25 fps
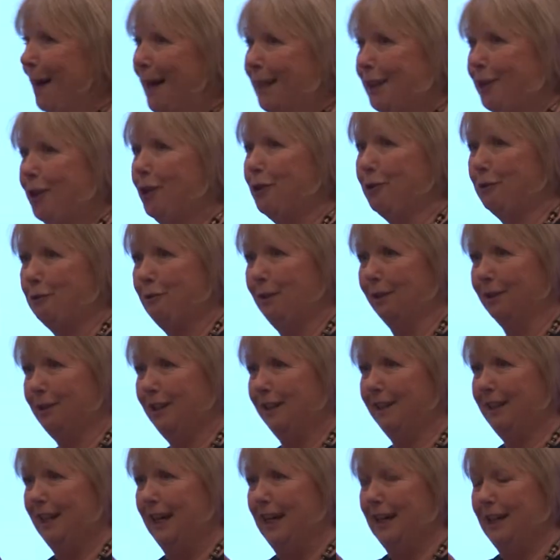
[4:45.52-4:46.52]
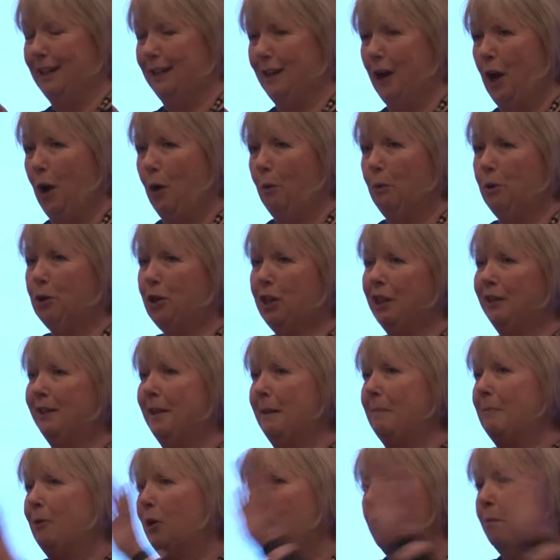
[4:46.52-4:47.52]
mitochondrial disease, which can
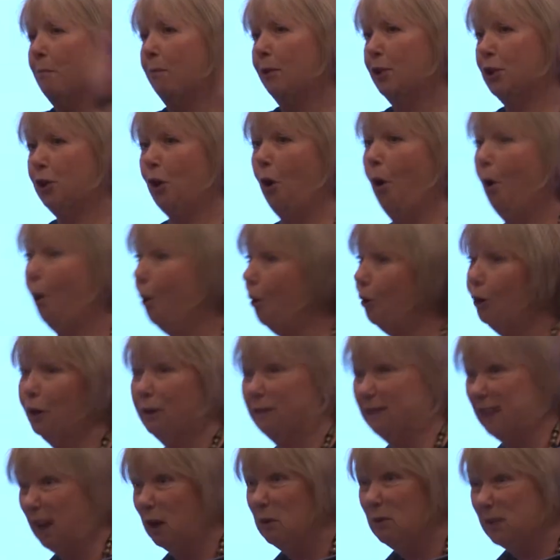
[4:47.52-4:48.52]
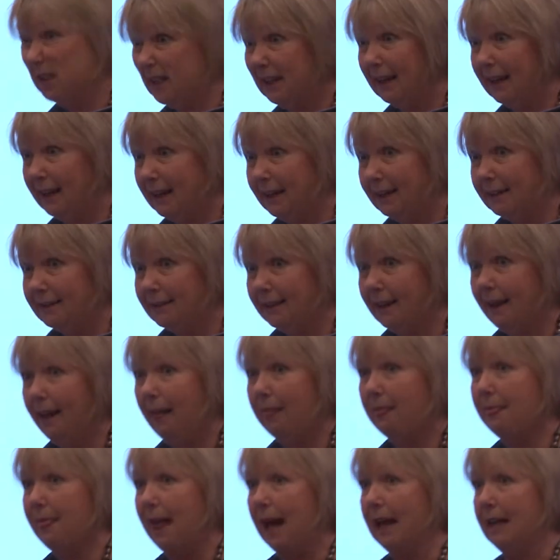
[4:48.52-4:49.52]
encompass all of those
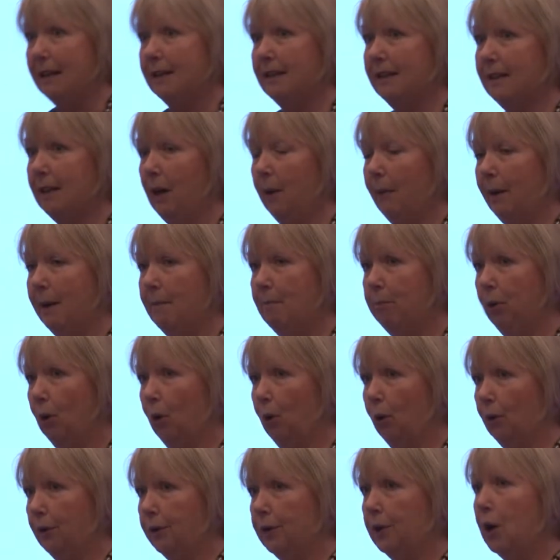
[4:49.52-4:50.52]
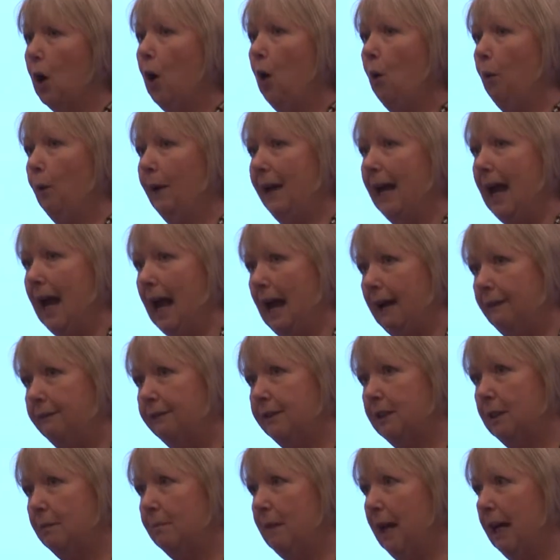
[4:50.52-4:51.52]
things, that's so important. We
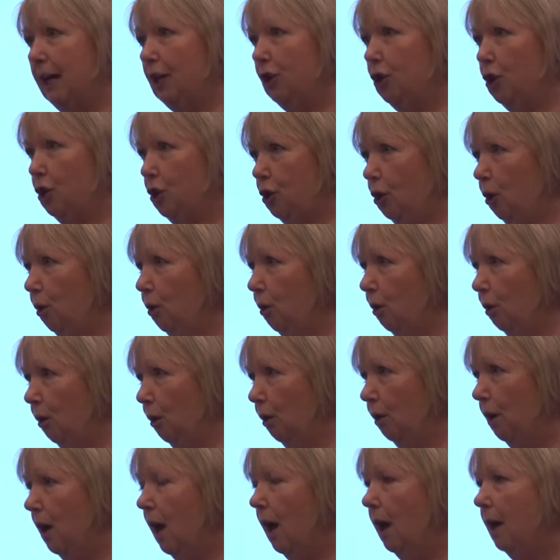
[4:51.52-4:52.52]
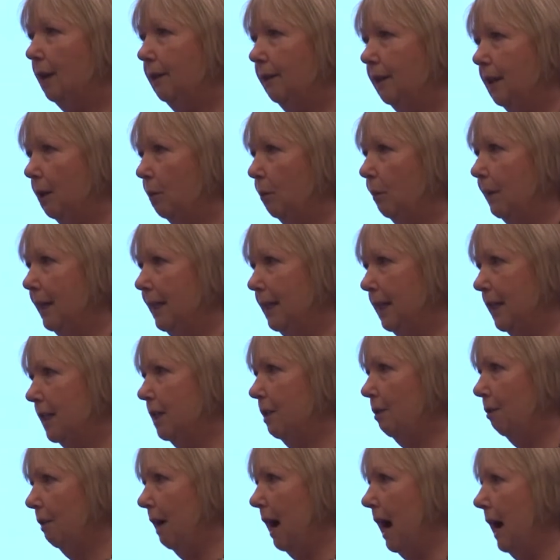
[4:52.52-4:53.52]
have to make sure that we
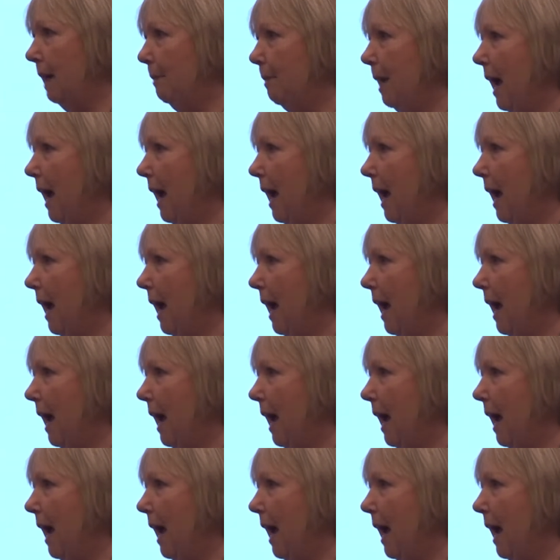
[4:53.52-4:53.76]
describe